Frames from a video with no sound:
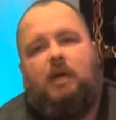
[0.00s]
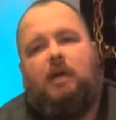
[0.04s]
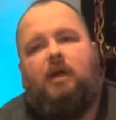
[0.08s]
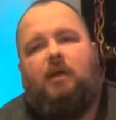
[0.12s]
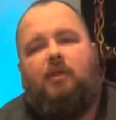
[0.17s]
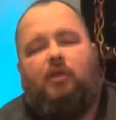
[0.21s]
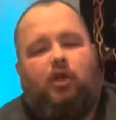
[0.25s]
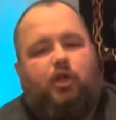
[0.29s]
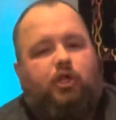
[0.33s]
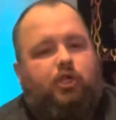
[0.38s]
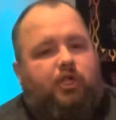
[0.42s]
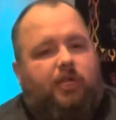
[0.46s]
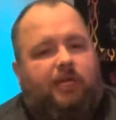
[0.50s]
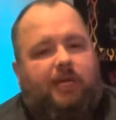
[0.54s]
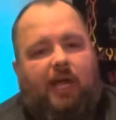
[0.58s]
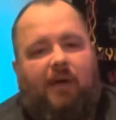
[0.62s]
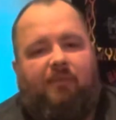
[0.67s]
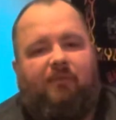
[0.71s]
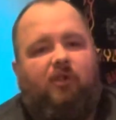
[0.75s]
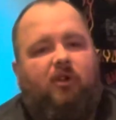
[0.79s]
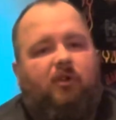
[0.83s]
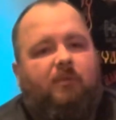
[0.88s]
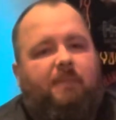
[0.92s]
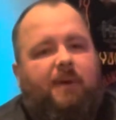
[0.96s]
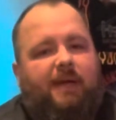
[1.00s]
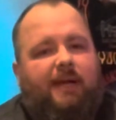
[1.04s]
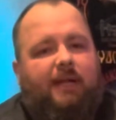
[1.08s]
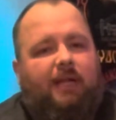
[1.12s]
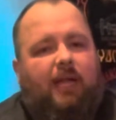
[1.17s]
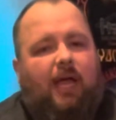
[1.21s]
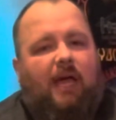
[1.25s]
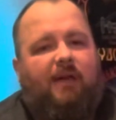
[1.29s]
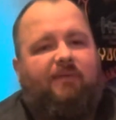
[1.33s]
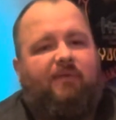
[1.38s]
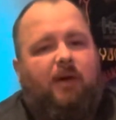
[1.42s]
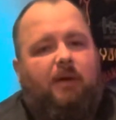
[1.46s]
There should never have been
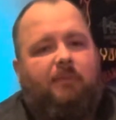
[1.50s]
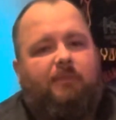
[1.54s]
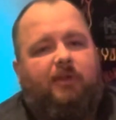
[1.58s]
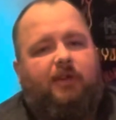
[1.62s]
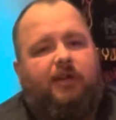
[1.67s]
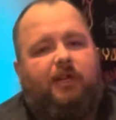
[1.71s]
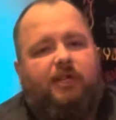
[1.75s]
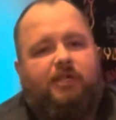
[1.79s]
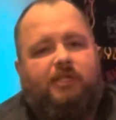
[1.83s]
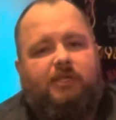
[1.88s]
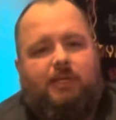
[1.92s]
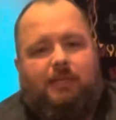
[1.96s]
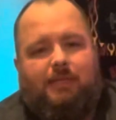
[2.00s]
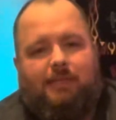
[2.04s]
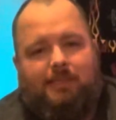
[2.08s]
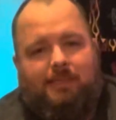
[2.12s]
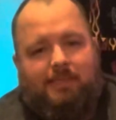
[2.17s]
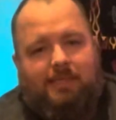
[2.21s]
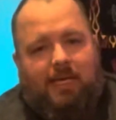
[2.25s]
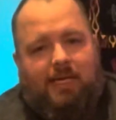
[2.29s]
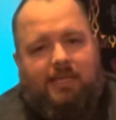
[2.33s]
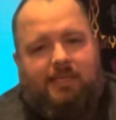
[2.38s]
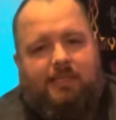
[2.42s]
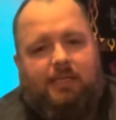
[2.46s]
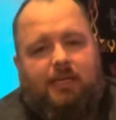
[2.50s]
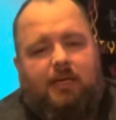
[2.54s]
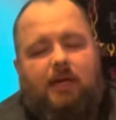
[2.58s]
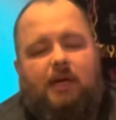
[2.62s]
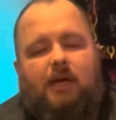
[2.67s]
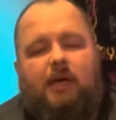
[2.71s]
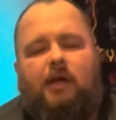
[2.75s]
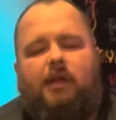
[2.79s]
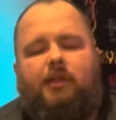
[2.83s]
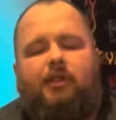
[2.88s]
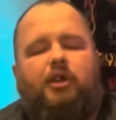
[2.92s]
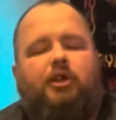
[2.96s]
live ammunition on set.
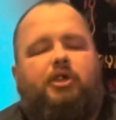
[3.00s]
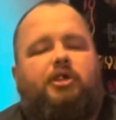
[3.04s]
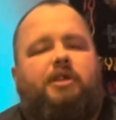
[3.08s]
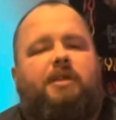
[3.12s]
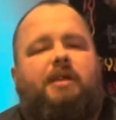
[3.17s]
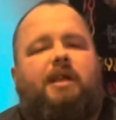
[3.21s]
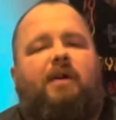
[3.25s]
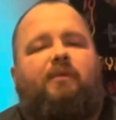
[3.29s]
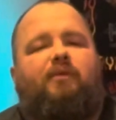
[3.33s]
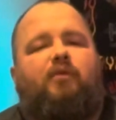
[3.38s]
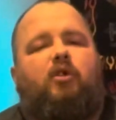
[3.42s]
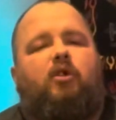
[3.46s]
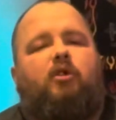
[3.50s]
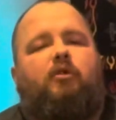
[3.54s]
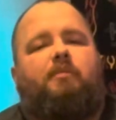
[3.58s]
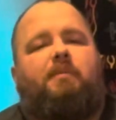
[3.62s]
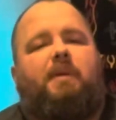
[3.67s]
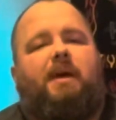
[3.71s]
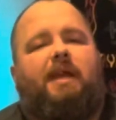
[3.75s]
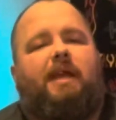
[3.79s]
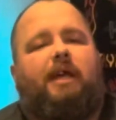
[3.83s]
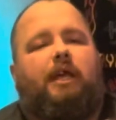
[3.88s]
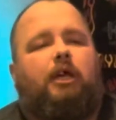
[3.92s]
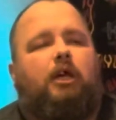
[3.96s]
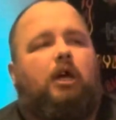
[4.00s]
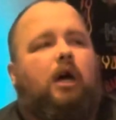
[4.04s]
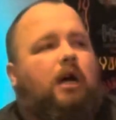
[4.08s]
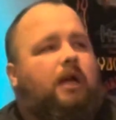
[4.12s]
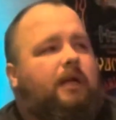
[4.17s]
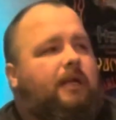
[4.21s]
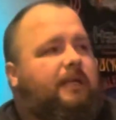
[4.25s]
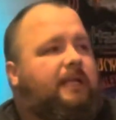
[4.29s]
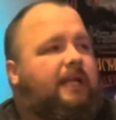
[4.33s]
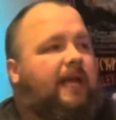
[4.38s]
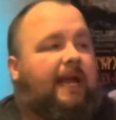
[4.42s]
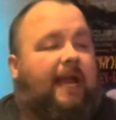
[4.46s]
There should never have been a
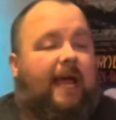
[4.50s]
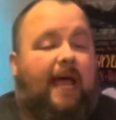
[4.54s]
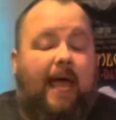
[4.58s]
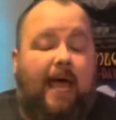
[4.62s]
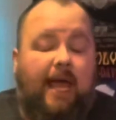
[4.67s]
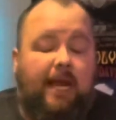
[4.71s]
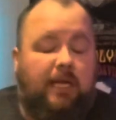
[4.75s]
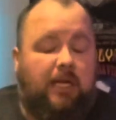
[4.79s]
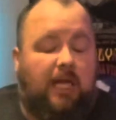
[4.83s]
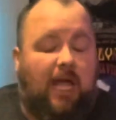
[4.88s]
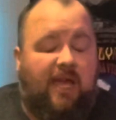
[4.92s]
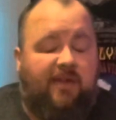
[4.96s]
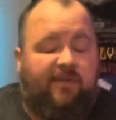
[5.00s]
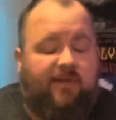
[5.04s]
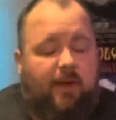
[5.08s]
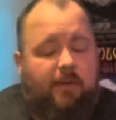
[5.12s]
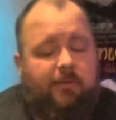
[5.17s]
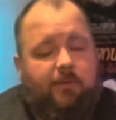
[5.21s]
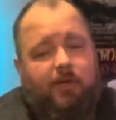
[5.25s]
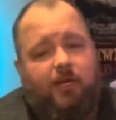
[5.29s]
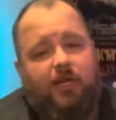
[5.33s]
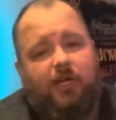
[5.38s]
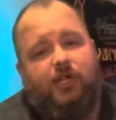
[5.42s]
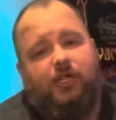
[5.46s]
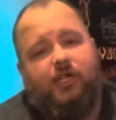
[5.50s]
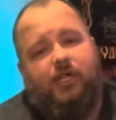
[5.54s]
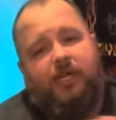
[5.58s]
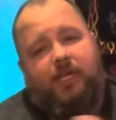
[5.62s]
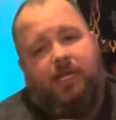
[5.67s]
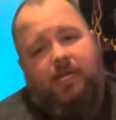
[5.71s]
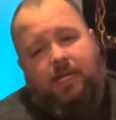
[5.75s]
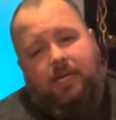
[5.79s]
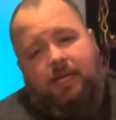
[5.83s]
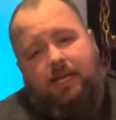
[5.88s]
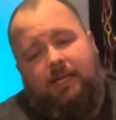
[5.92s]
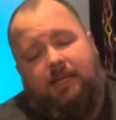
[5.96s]
gun that had live ammunition
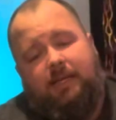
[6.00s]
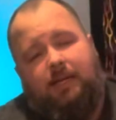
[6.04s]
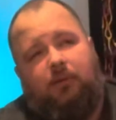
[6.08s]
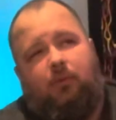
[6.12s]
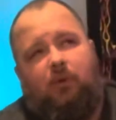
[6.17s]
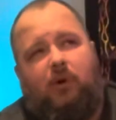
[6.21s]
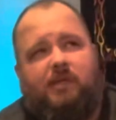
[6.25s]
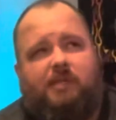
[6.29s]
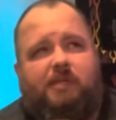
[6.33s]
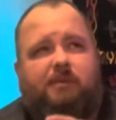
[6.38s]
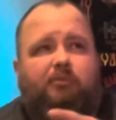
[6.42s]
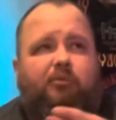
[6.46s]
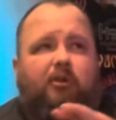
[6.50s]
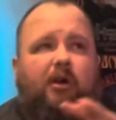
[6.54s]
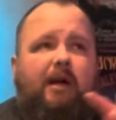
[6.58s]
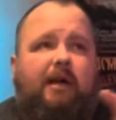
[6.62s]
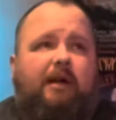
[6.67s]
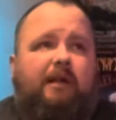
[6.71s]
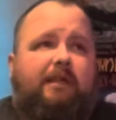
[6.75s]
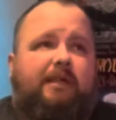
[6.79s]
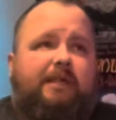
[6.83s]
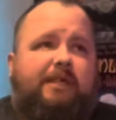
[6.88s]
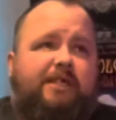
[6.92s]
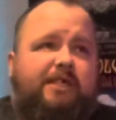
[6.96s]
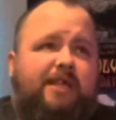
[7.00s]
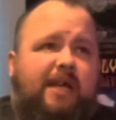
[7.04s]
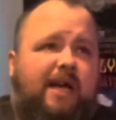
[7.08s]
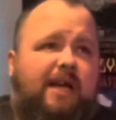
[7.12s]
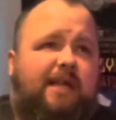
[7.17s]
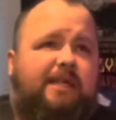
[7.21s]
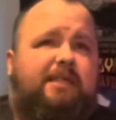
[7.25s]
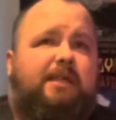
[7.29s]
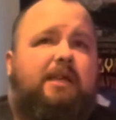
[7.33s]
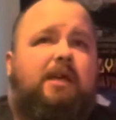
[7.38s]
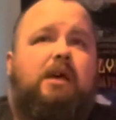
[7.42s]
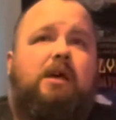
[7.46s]
in it that wasn't priorly
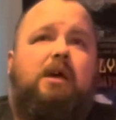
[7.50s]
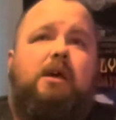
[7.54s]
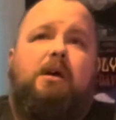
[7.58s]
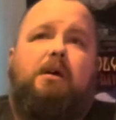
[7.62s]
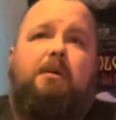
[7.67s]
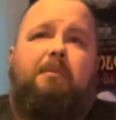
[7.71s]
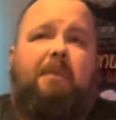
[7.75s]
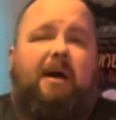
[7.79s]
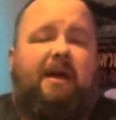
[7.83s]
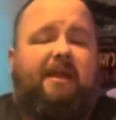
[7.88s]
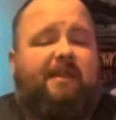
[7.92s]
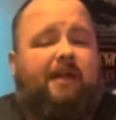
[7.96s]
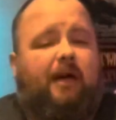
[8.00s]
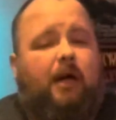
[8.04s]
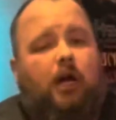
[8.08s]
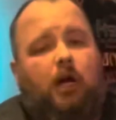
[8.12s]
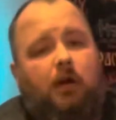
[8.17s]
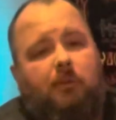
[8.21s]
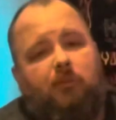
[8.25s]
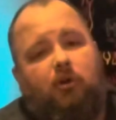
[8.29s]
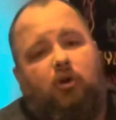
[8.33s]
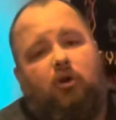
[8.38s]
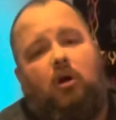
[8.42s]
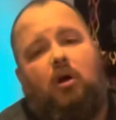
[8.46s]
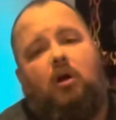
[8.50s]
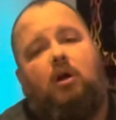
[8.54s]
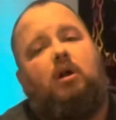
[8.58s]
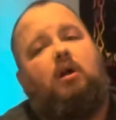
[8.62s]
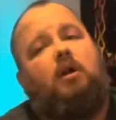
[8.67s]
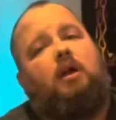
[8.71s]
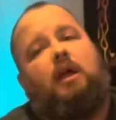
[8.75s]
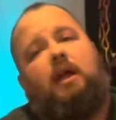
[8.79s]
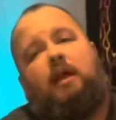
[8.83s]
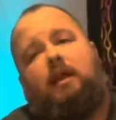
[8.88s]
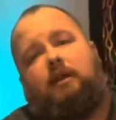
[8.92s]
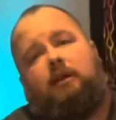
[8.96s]
checked by the armorer
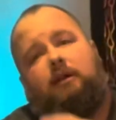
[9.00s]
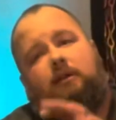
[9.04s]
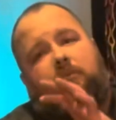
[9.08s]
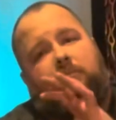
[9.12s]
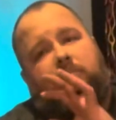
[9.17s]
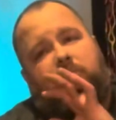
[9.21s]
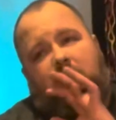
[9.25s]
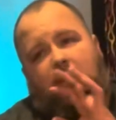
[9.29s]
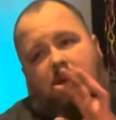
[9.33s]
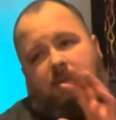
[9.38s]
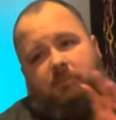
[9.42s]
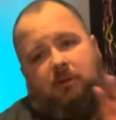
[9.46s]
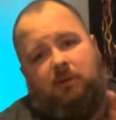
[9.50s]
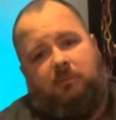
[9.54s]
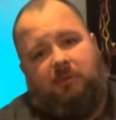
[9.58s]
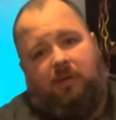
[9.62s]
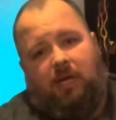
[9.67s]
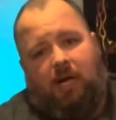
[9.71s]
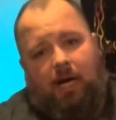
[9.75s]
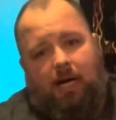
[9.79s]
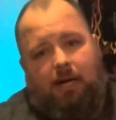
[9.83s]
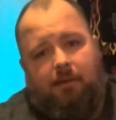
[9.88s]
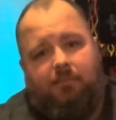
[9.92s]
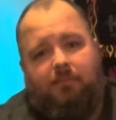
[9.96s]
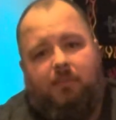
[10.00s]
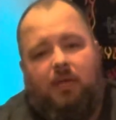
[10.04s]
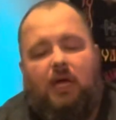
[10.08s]
and blah, blah, blah.